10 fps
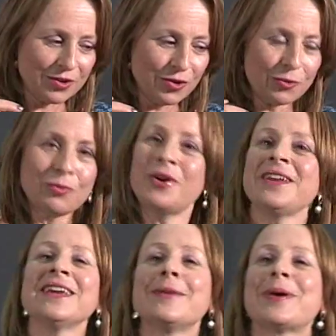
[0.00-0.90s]
not
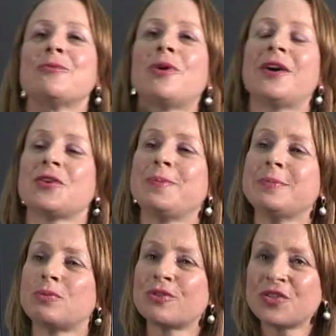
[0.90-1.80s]
worrying about what other
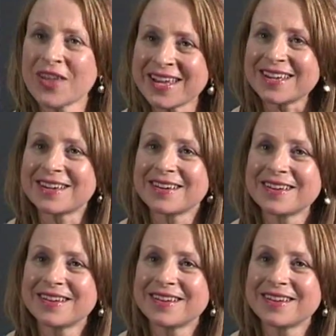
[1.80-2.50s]
people think.